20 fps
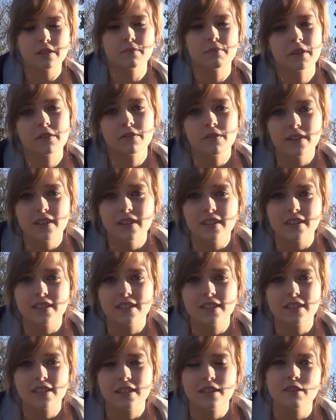My
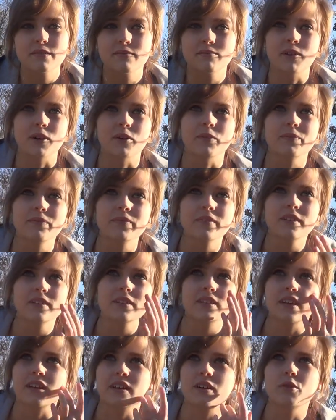first, well,
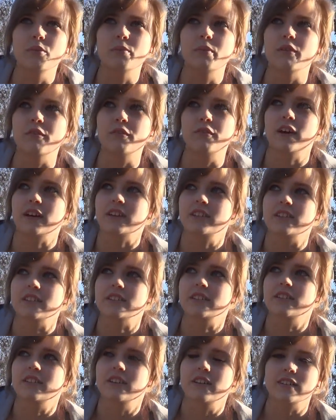they're called
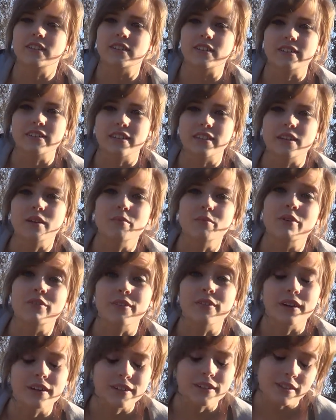perfections, I'd hardly say they're
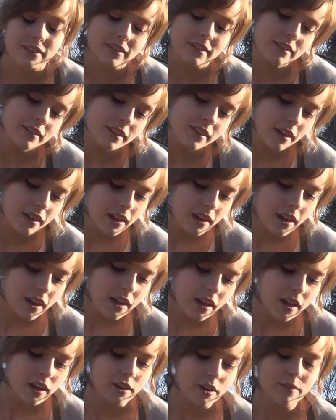perfections.
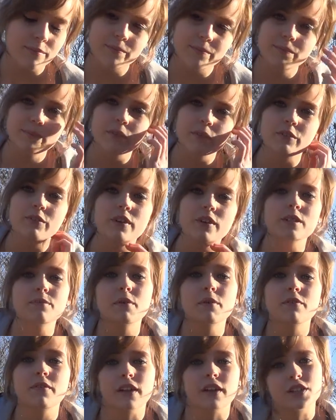My first
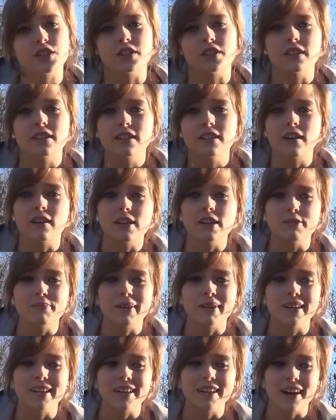perfection are
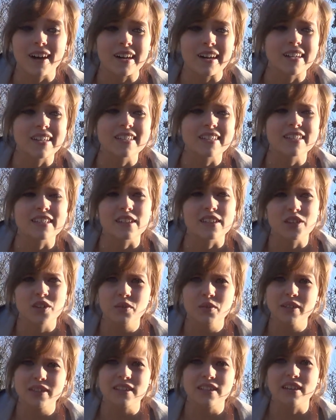my eyes, and I
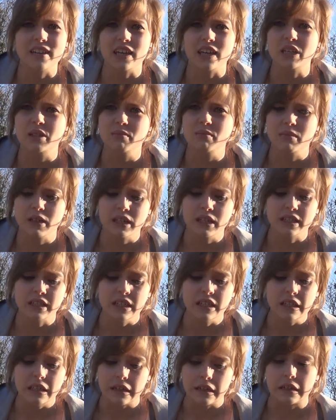know I said I hate my
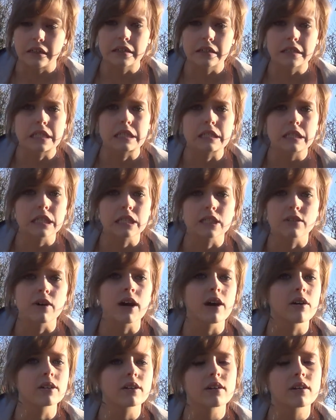eyes because of
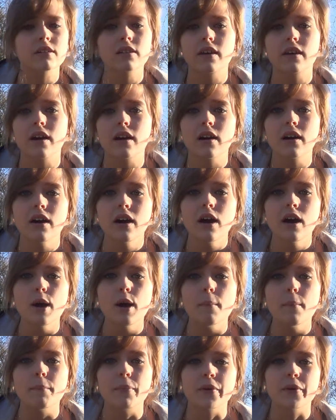how dark they are,
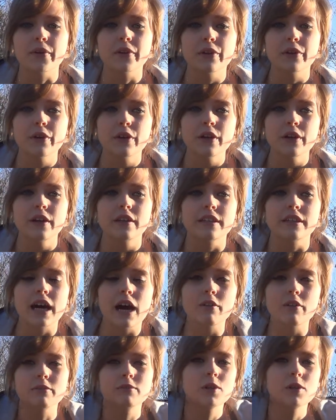but
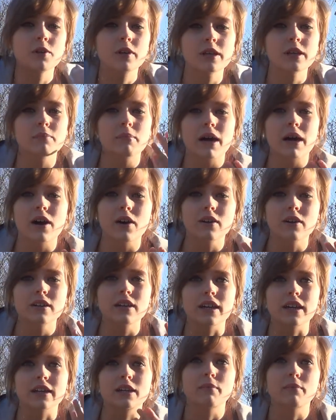now I'm talking about
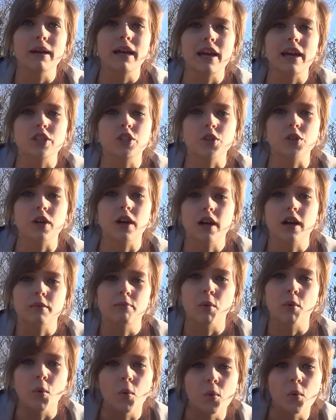like my actual
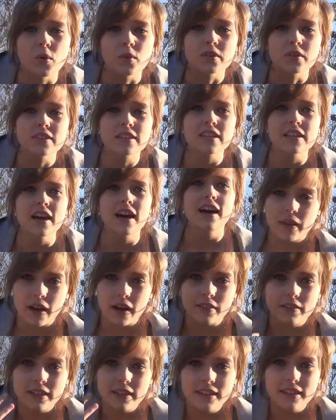eyeballs. I
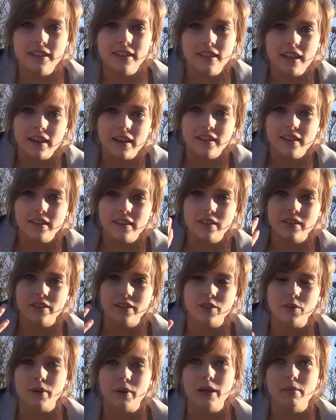really like
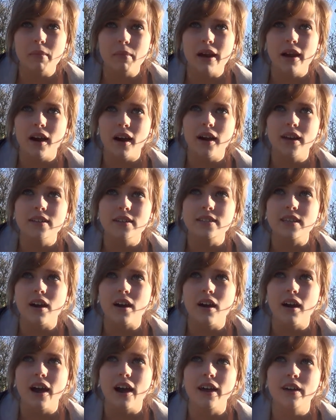the way my eyes
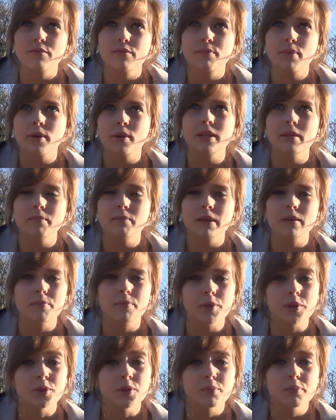are. I have pretty big
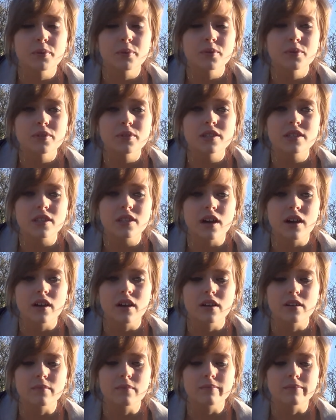pupils
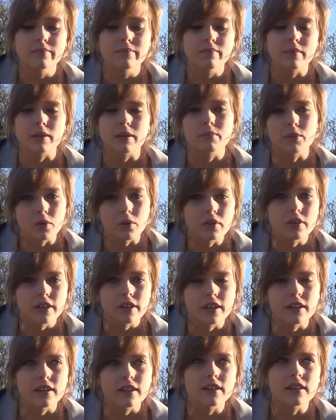when I'm not
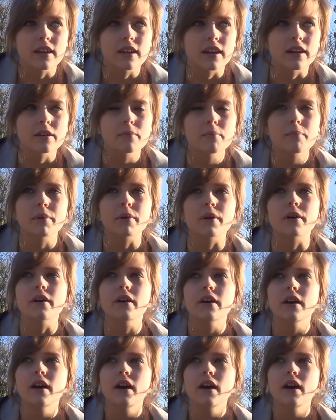looking at the light, but